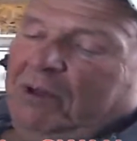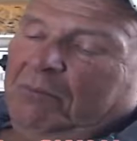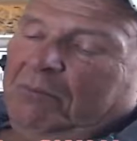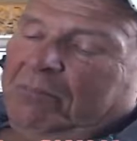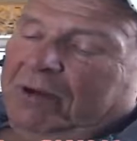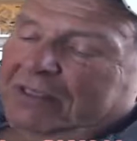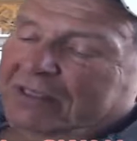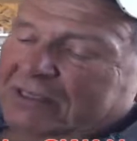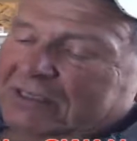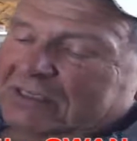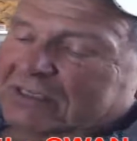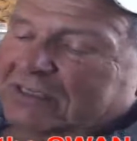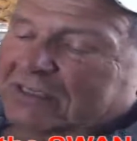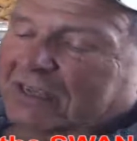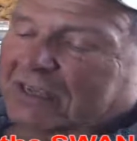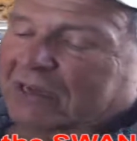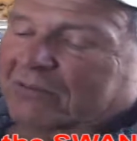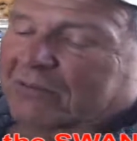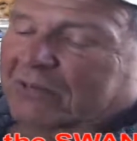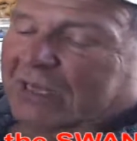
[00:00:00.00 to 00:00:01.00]
By this
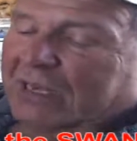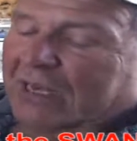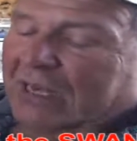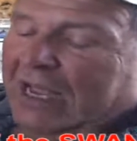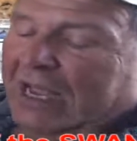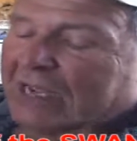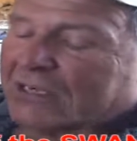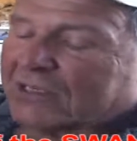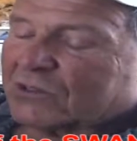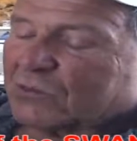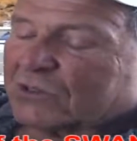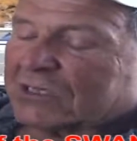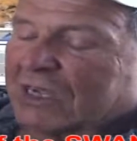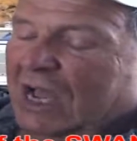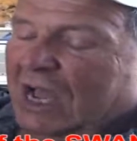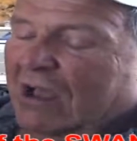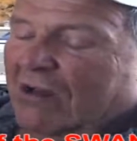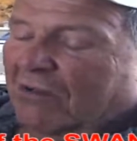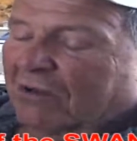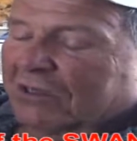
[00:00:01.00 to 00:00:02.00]
time the class was
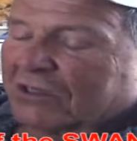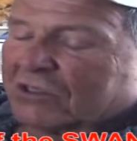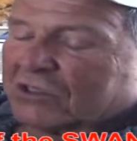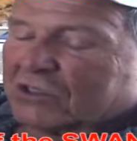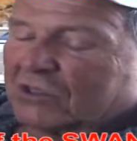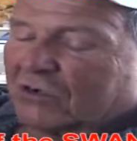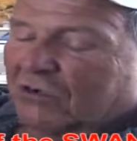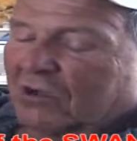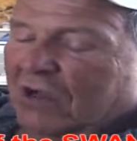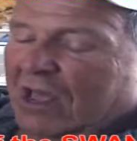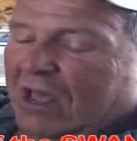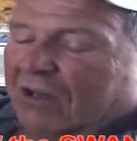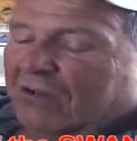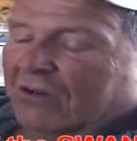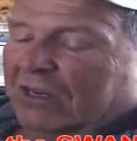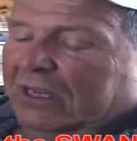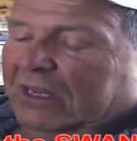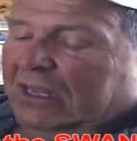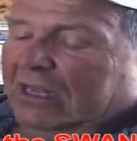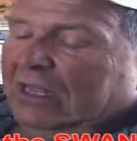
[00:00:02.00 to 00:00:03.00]
howling so
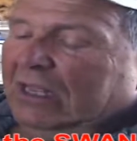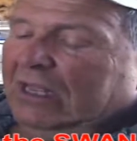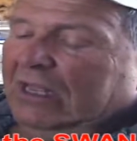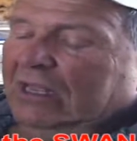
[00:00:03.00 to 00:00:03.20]
loudly